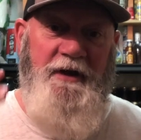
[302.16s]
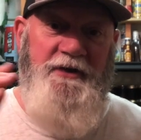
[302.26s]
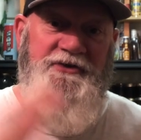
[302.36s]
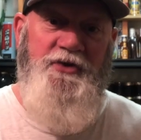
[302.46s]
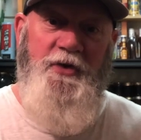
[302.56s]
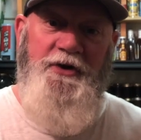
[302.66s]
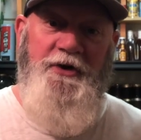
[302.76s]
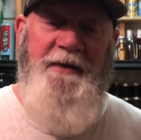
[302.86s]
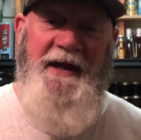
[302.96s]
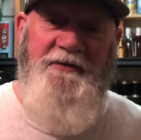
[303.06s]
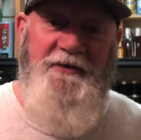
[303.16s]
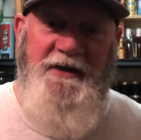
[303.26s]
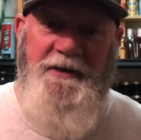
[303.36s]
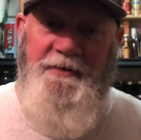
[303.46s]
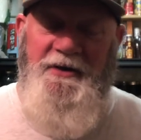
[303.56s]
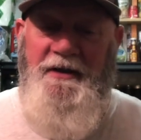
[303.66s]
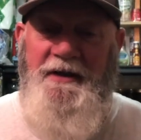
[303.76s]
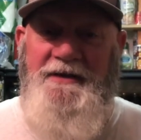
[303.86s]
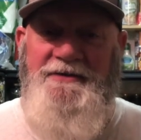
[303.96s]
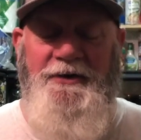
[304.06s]
uh, storing your pantry up and all
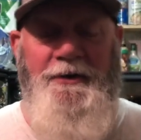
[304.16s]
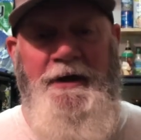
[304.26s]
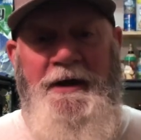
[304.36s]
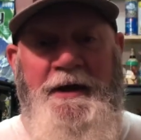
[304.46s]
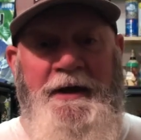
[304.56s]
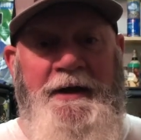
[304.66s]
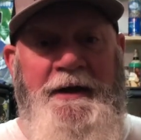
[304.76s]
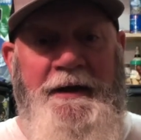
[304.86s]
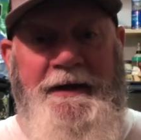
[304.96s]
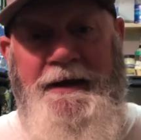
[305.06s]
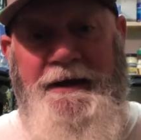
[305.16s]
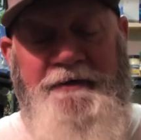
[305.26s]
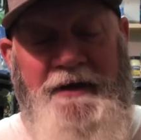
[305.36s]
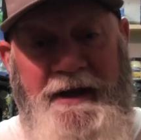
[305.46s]
that. So Again, if you